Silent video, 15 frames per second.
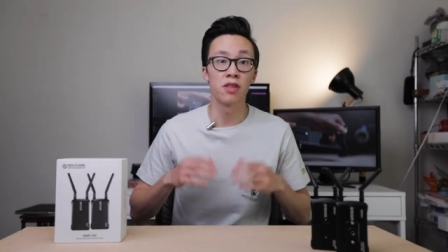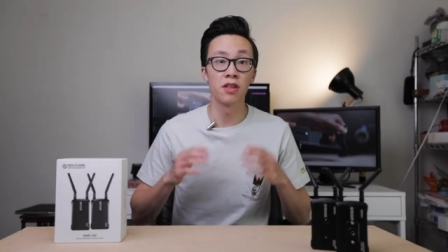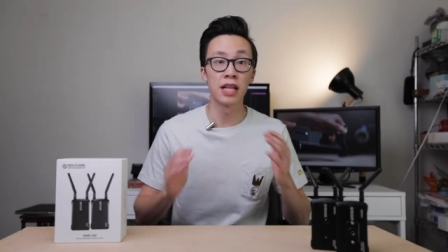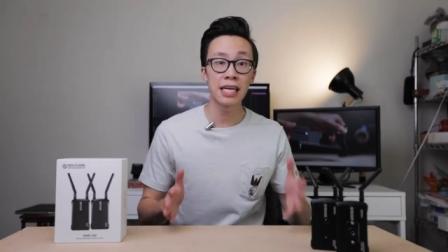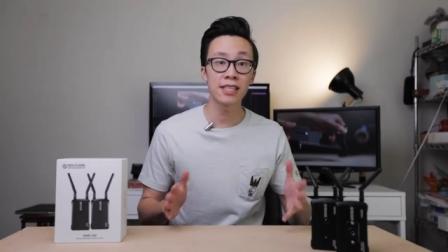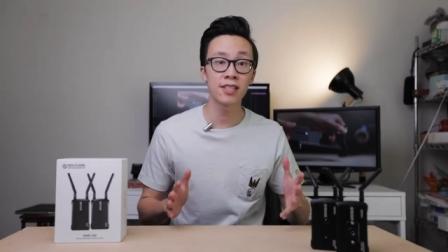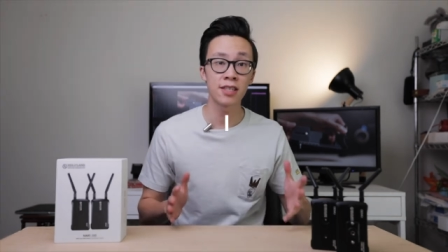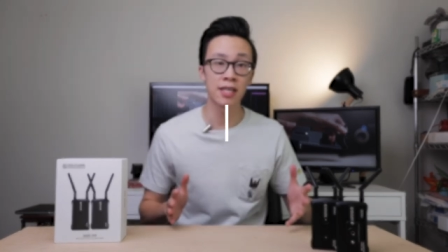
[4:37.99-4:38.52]
The
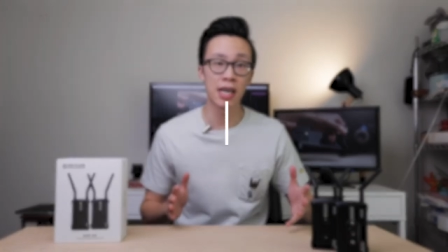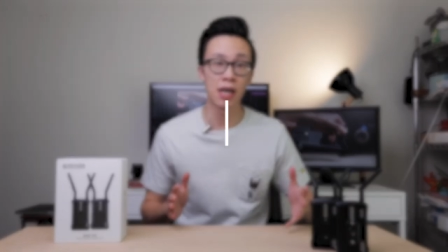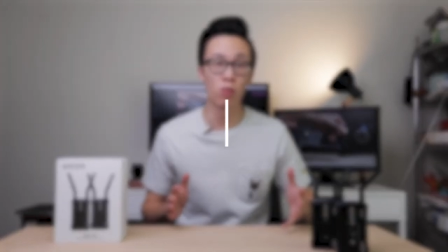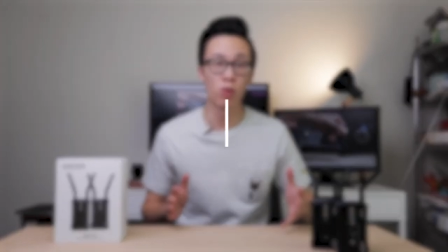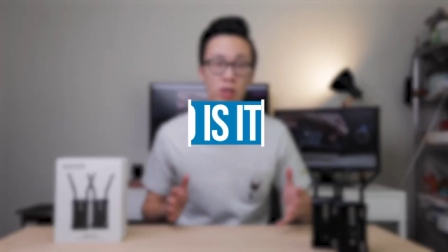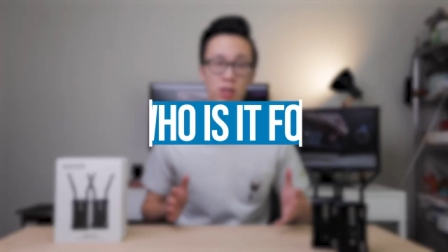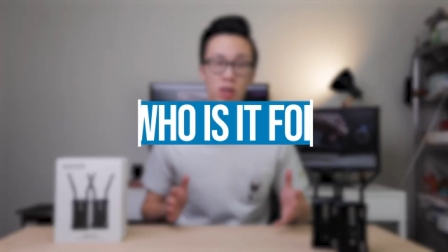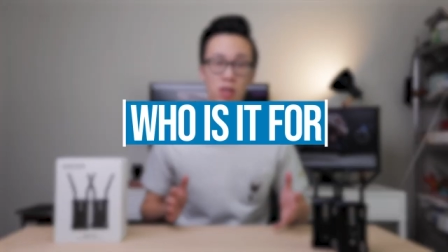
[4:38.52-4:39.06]
last thing that I
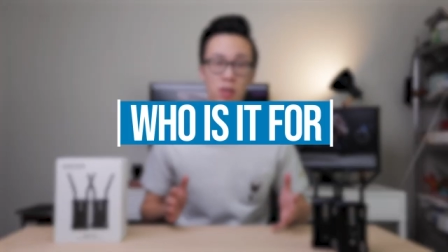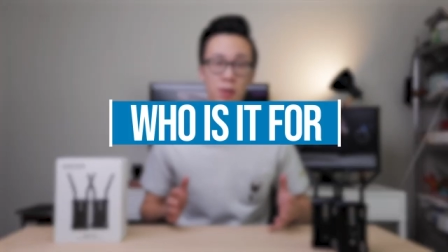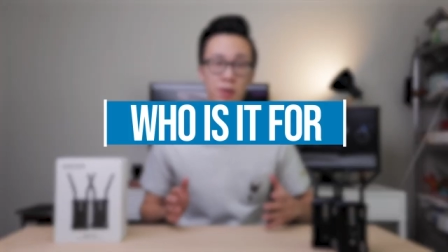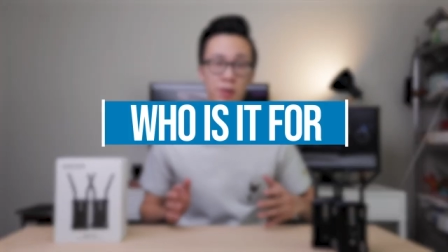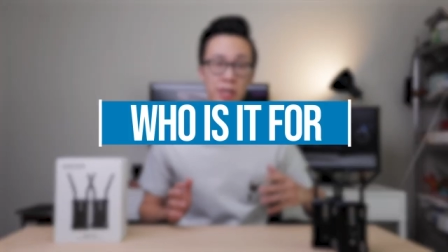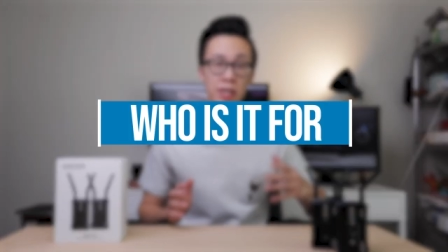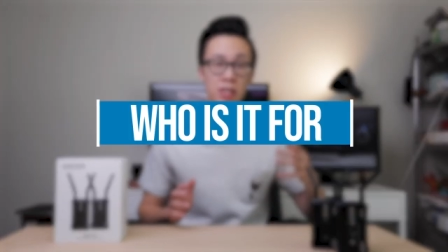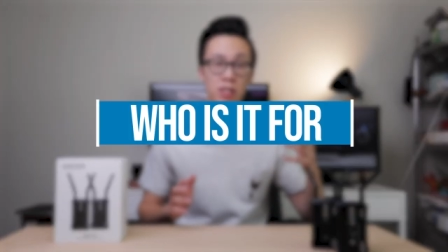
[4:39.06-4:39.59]
want to talk
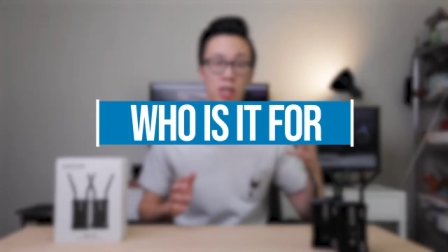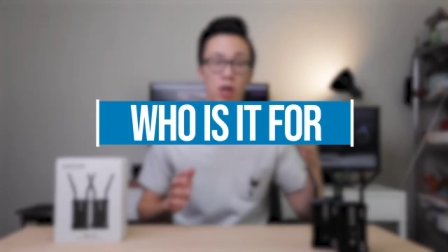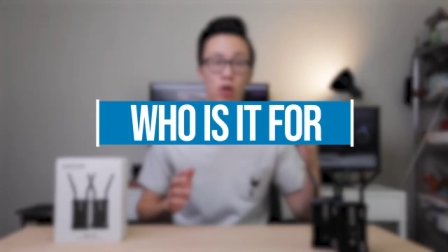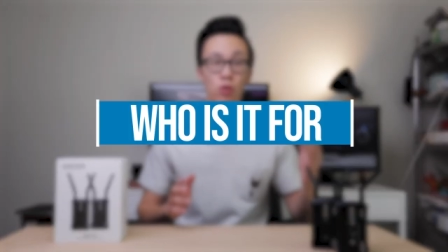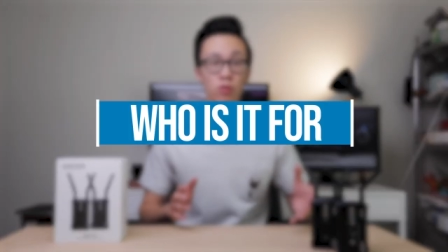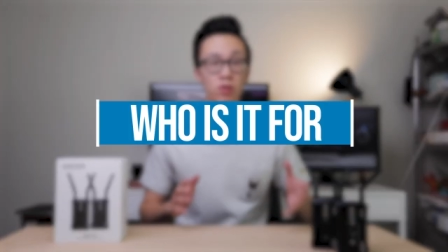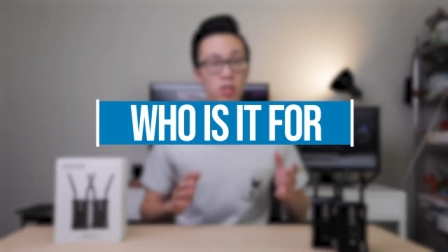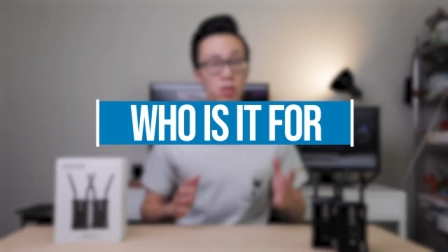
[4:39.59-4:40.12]
about is
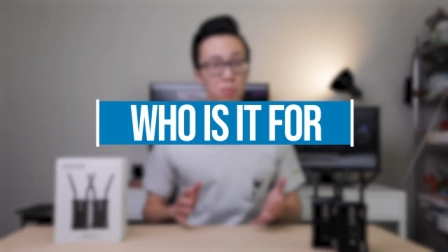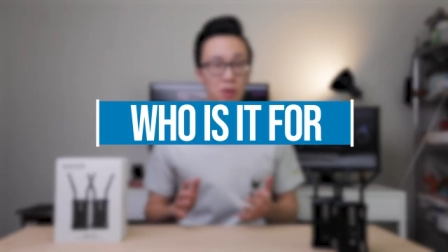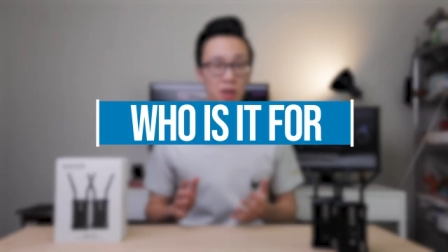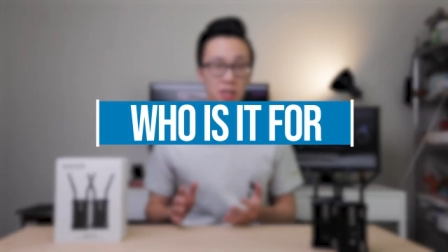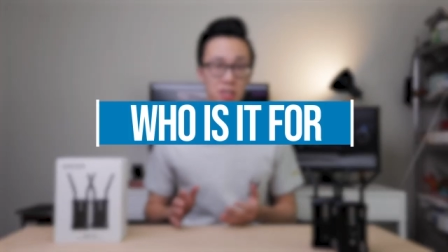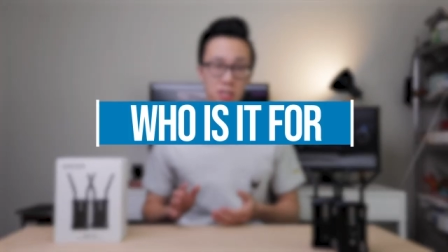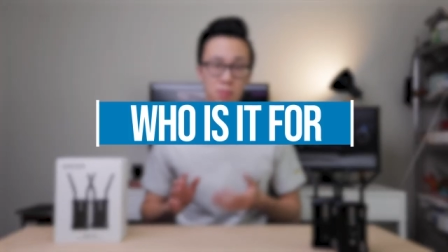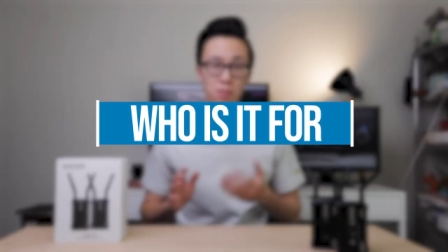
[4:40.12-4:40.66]
who this
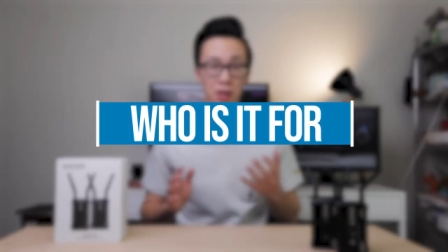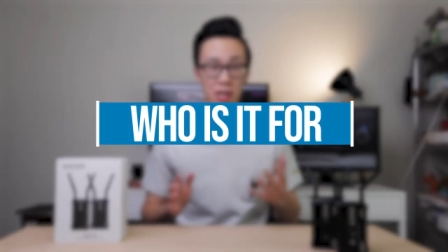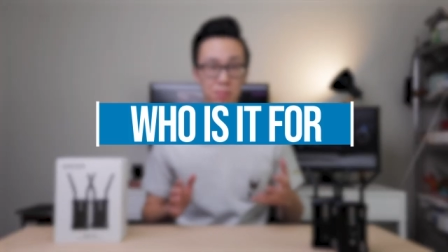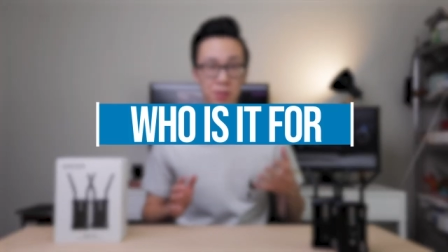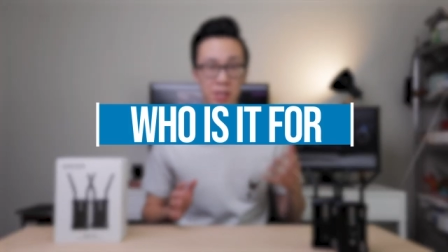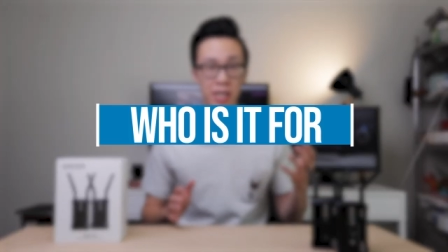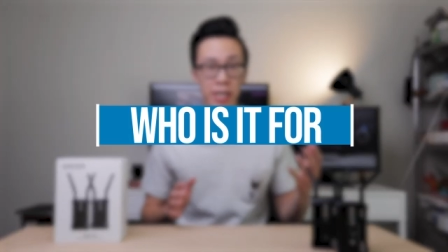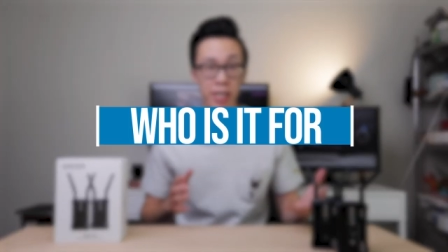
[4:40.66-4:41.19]
product might
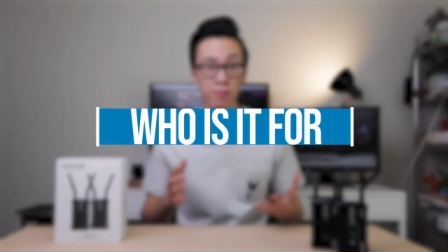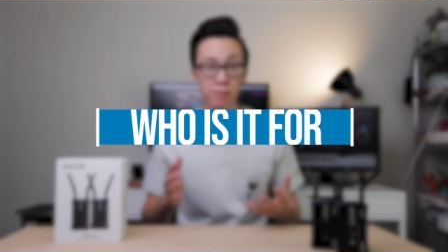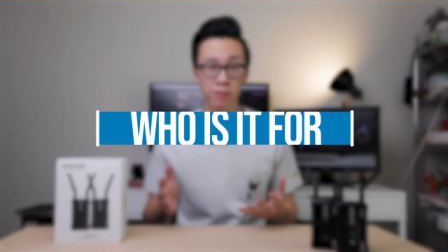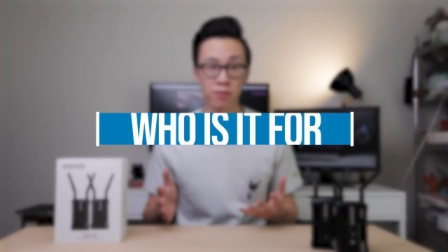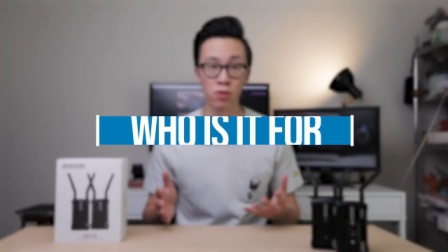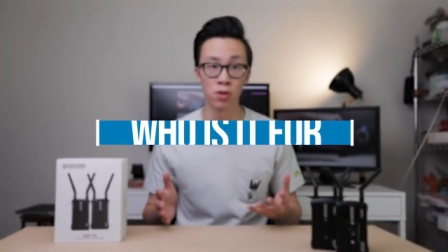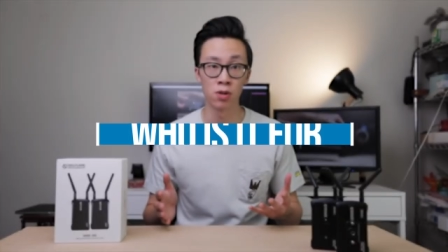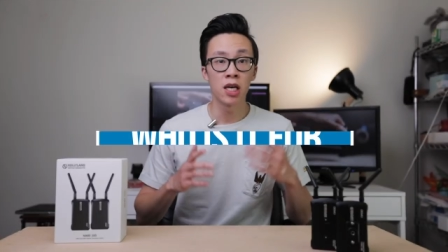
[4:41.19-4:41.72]
be aimed
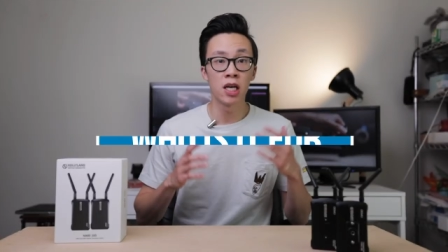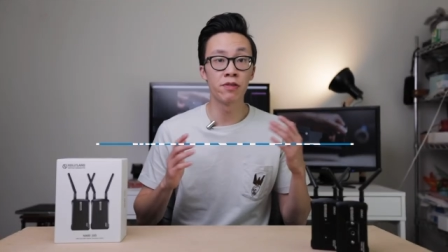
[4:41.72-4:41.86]
for.